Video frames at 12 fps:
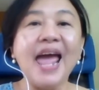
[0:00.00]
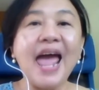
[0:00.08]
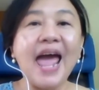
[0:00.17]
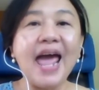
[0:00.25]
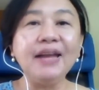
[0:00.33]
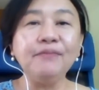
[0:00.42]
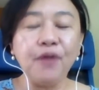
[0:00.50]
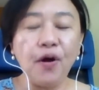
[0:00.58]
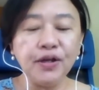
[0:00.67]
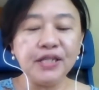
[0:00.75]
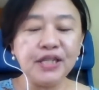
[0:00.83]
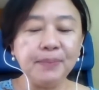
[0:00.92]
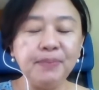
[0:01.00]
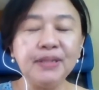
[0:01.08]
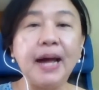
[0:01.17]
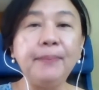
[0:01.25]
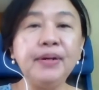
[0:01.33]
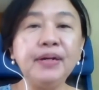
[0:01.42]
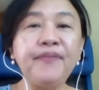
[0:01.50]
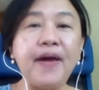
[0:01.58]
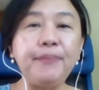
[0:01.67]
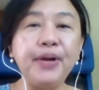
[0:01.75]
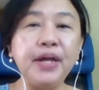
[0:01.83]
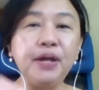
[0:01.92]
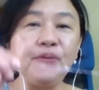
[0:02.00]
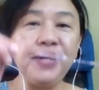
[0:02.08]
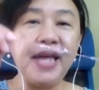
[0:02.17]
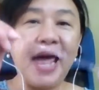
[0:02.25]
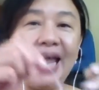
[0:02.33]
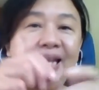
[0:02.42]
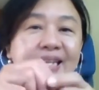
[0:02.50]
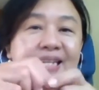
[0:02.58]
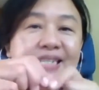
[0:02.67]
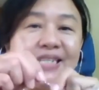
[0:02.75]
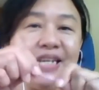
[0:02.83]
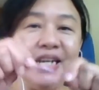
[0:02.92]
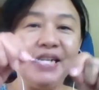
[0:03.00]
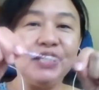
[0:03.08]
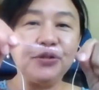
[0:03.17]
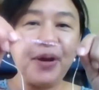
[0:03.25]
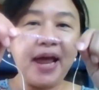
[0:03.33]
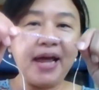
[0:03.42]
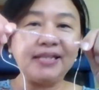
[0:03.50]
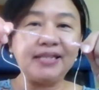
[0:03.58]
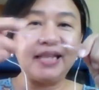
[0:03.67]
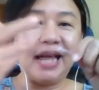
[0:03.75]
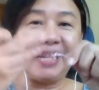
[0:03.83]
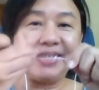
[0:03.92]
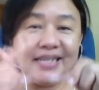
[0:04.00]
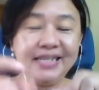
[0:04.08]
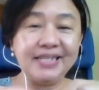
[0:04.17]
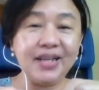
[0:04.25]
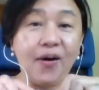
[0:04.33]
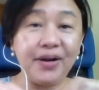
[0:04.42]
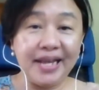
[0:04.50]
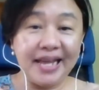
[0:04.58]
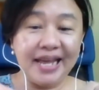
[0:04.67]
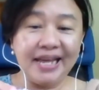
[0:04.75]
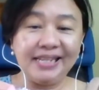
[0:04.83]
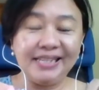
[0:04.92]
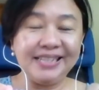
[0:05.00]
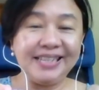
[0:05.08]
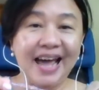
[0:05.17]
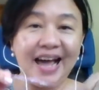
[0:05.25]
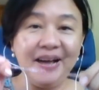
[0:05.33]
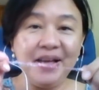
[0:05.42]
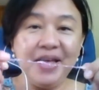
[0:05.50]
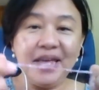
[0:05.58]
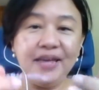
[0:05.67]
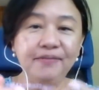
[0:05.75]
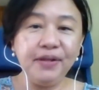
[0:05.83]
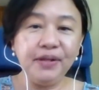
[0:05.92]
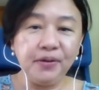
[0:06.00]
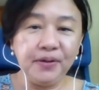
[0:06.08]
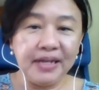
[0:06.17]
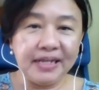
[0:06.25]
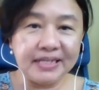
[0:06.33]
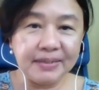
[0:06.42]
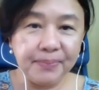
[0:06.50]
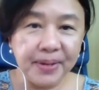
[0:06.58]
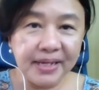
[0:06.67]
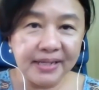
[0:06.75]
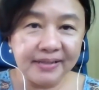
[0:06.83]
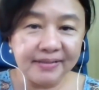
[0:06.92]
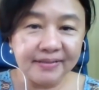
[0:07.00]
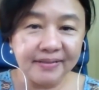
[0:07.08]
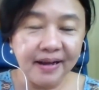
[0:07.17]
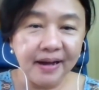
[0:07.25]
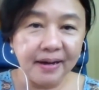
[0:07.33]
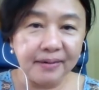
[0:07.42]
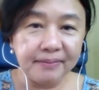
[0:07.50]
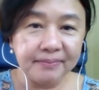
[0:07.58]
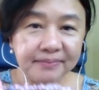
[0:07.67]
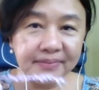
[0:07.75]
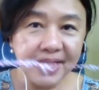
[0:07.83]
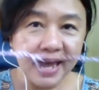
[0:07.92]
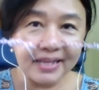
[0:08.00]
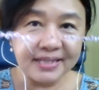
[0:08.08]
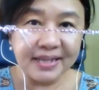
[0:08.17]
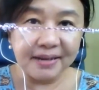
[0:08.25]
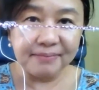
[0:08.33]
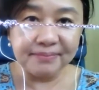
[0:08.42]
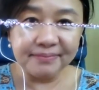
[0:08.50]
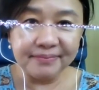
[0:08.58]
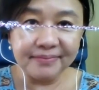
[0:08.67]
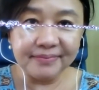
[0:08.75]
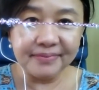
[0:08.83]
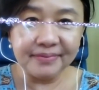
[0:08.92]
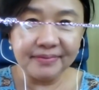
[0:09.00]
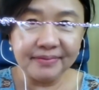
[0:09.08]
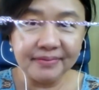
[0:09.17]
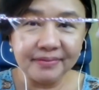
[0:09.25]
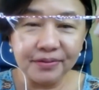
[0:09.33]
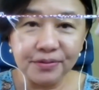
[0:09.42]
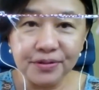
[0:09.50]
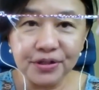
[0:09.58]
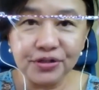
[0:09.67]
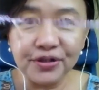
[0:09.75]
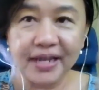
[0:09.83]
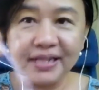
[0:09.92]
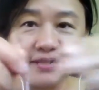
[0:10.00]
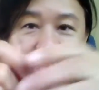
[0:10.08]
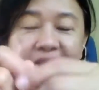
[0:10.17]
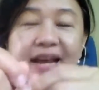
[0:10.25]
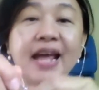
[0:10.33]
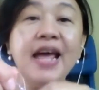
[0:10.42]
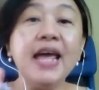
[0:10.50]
And on the jumble tumble fabric, if we add this thread like this on it, yeah, even though it is a bit, it has some loose threads, right?